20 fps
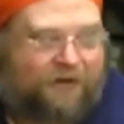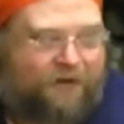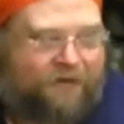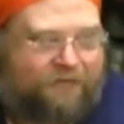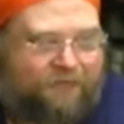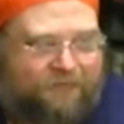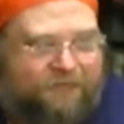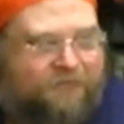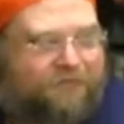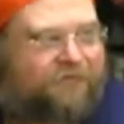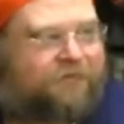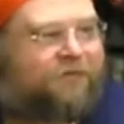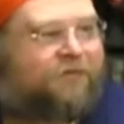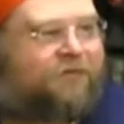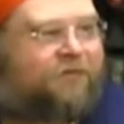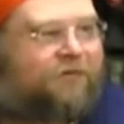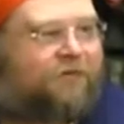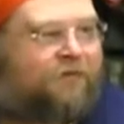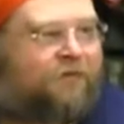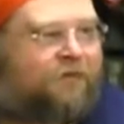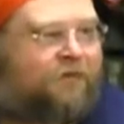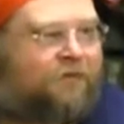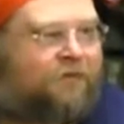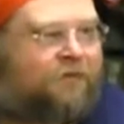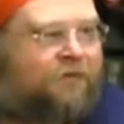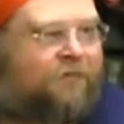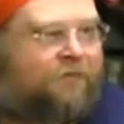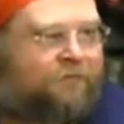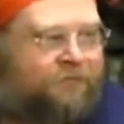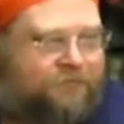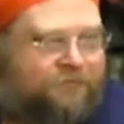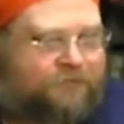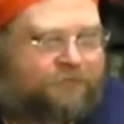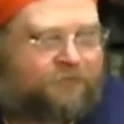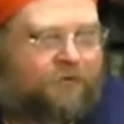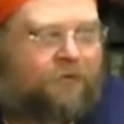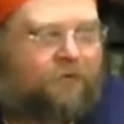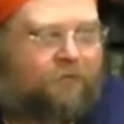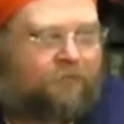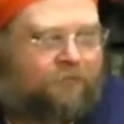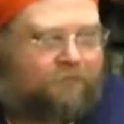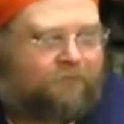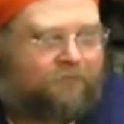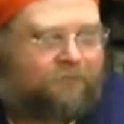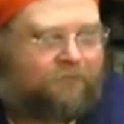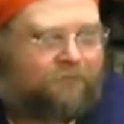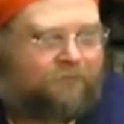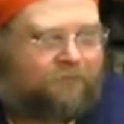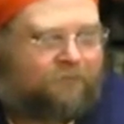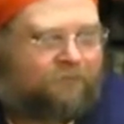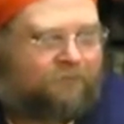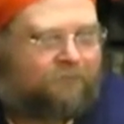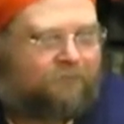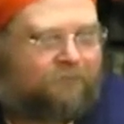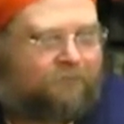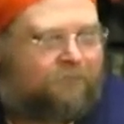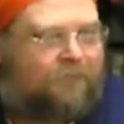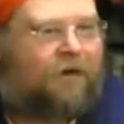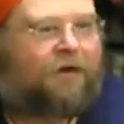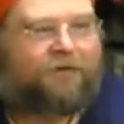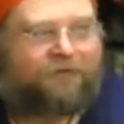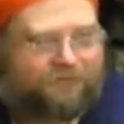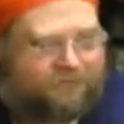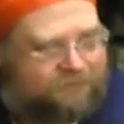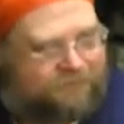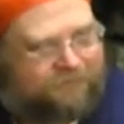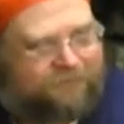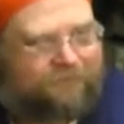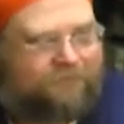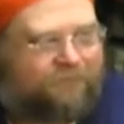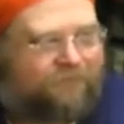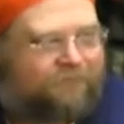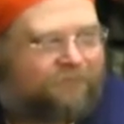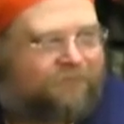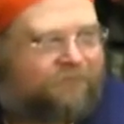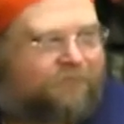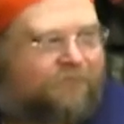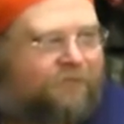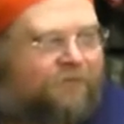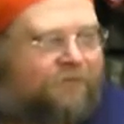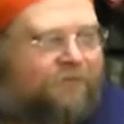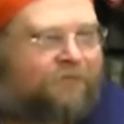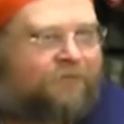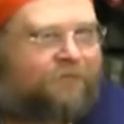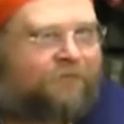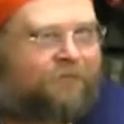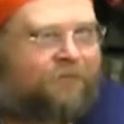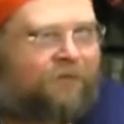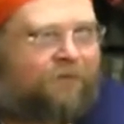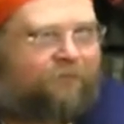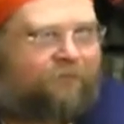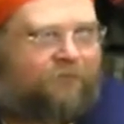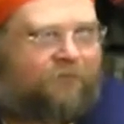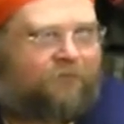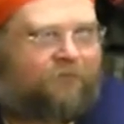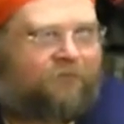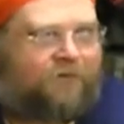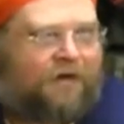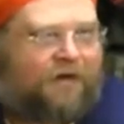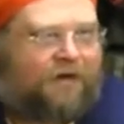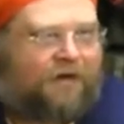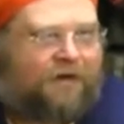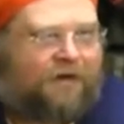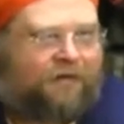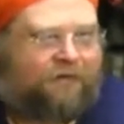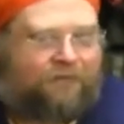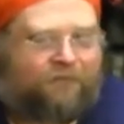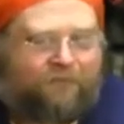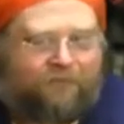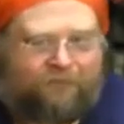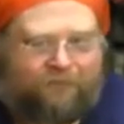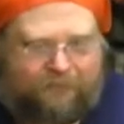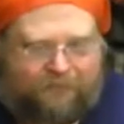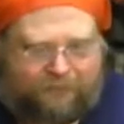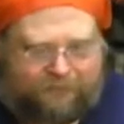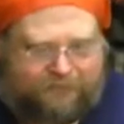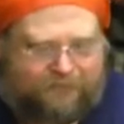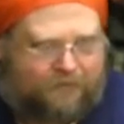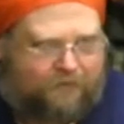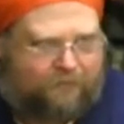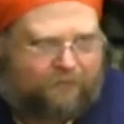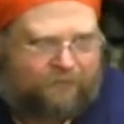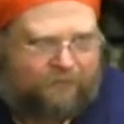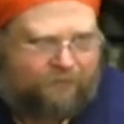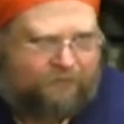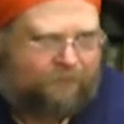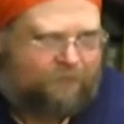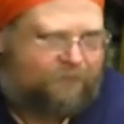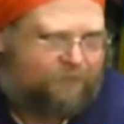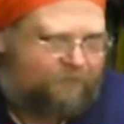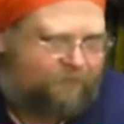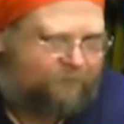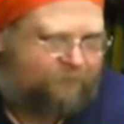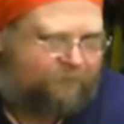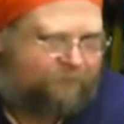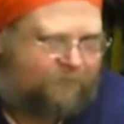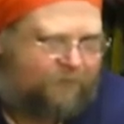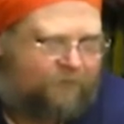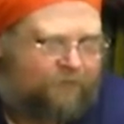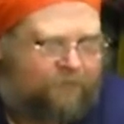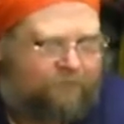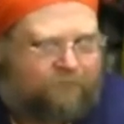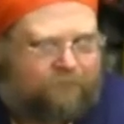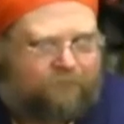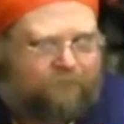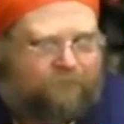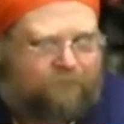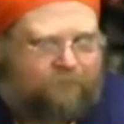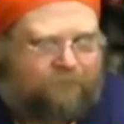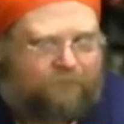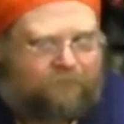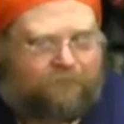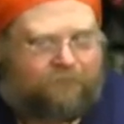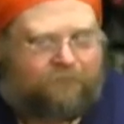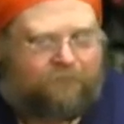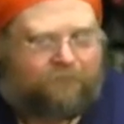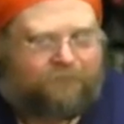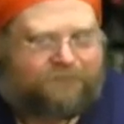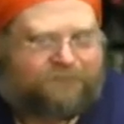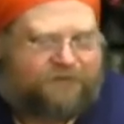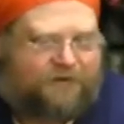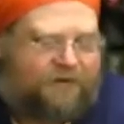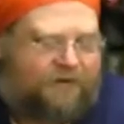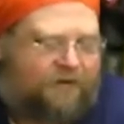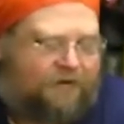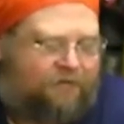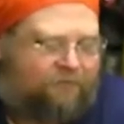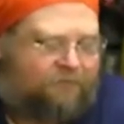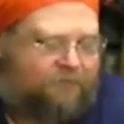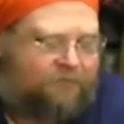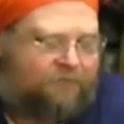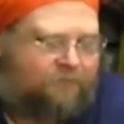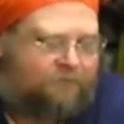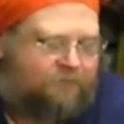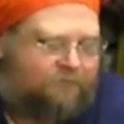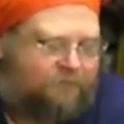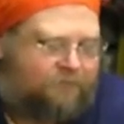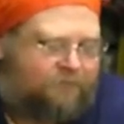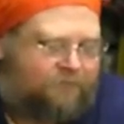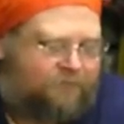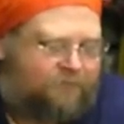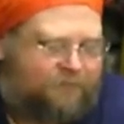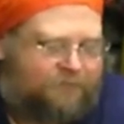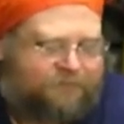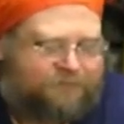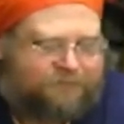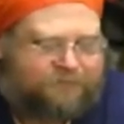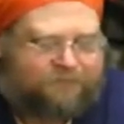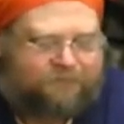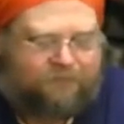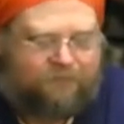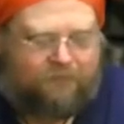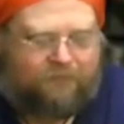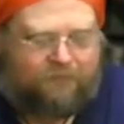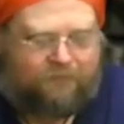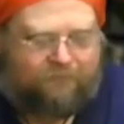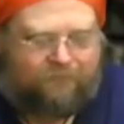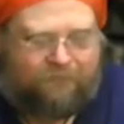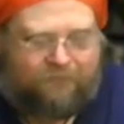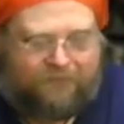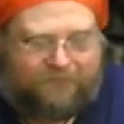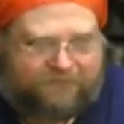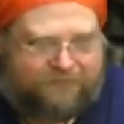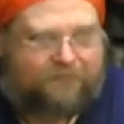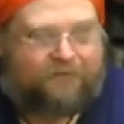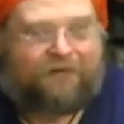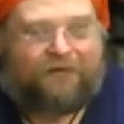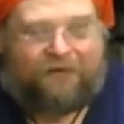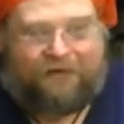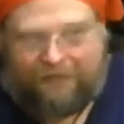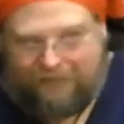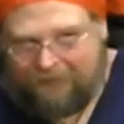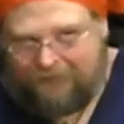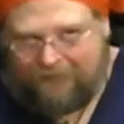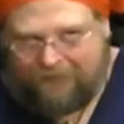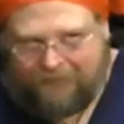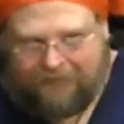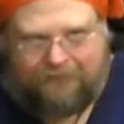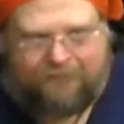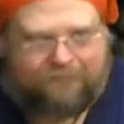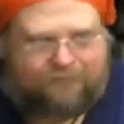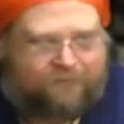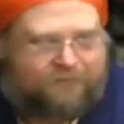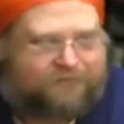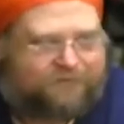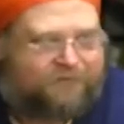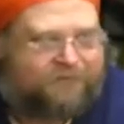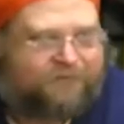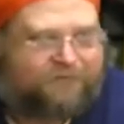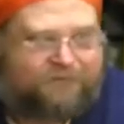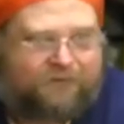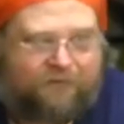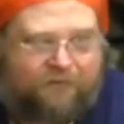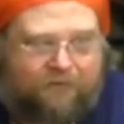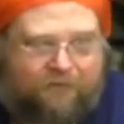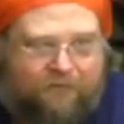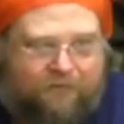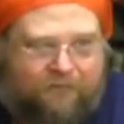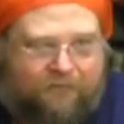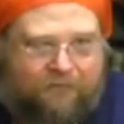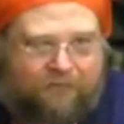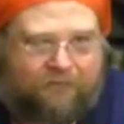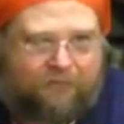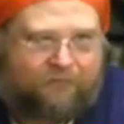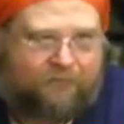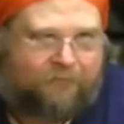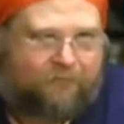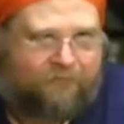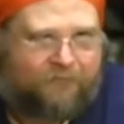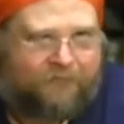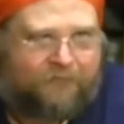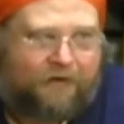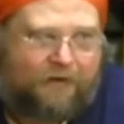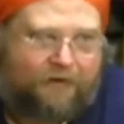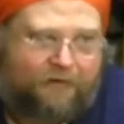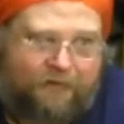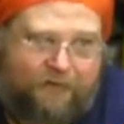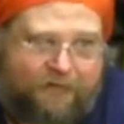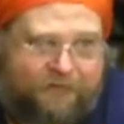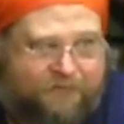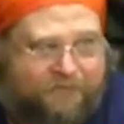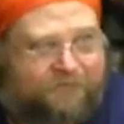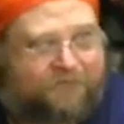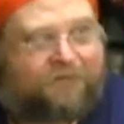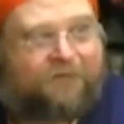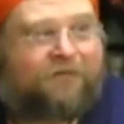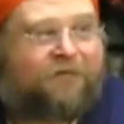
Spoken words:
changed so much. If you had Nag Champa from, say, even as recently as the early 90s,